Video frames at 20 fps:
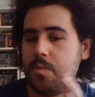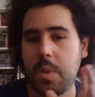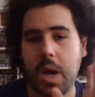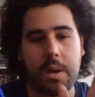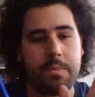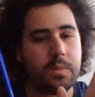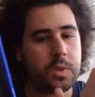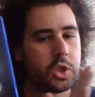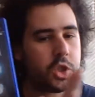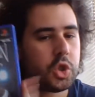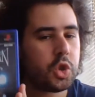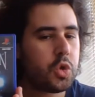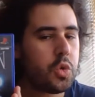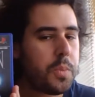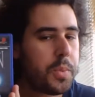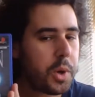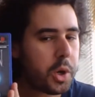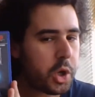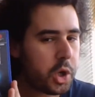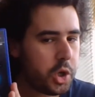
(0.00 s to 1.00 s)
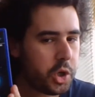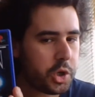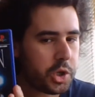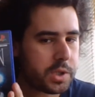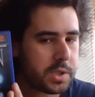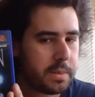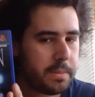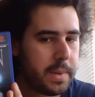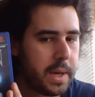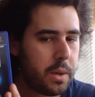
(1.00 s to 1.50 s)
I'm super
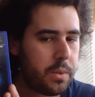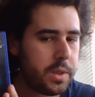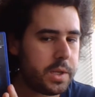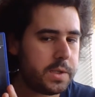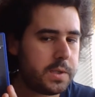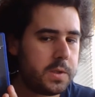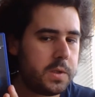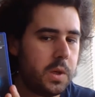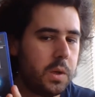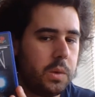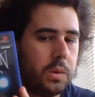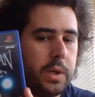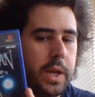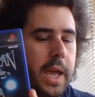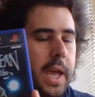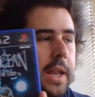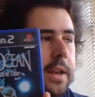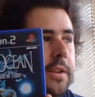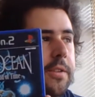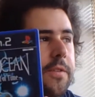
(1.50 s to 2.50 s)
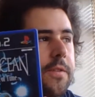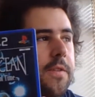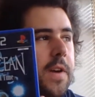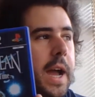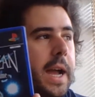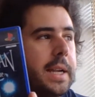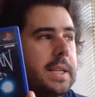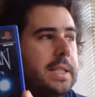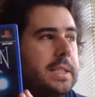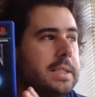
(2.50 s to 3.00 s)
curious about this though, and the
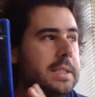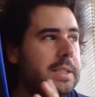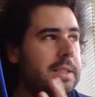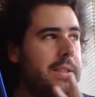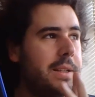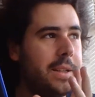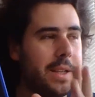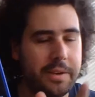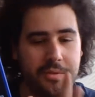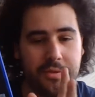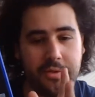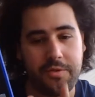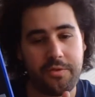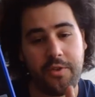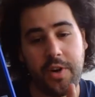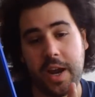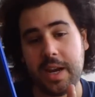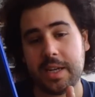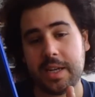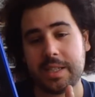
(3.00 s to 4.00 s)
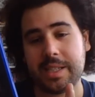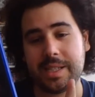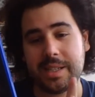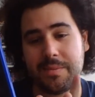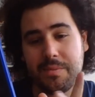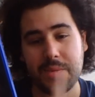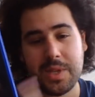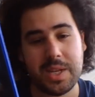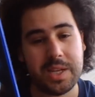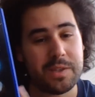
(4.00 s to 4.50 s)
fact is that I'm afraid
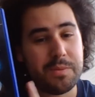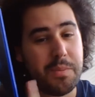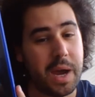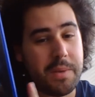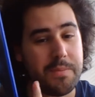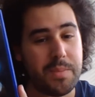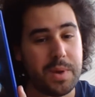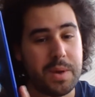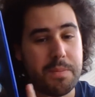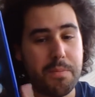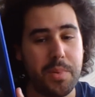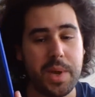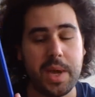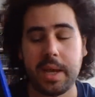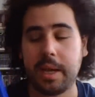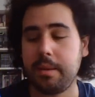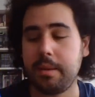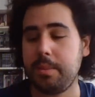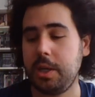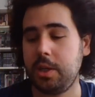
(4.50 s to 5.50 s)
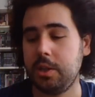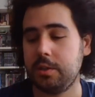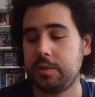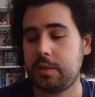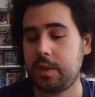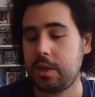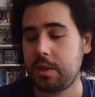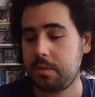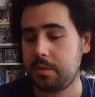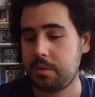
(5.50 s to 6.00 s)
this might be big
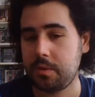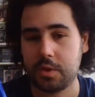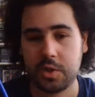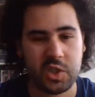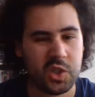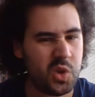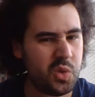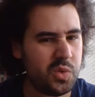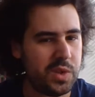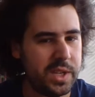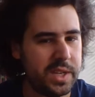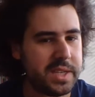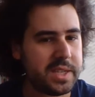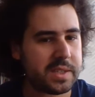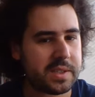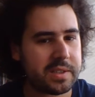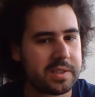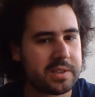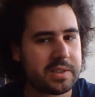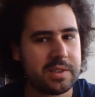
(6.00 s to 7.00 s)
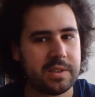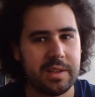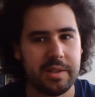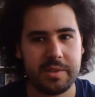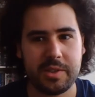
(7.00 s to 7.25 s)
because there are 2 discs.